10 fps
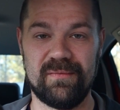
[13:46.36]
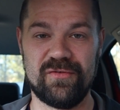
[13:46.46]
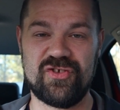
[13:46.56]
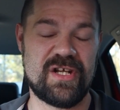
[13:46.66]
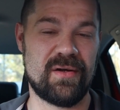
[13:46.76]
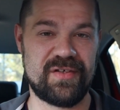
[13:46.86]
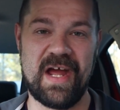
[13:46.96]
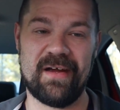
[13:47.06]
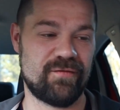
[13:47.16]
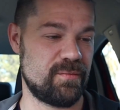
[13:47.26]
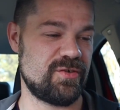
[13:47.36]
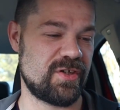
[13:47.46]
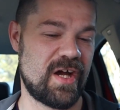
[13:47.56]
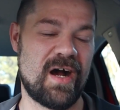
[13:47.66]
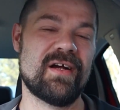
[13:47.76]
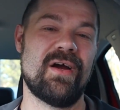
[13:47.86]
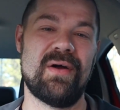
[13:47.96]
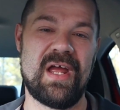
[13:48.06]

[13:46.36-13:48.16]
geotag from Chicago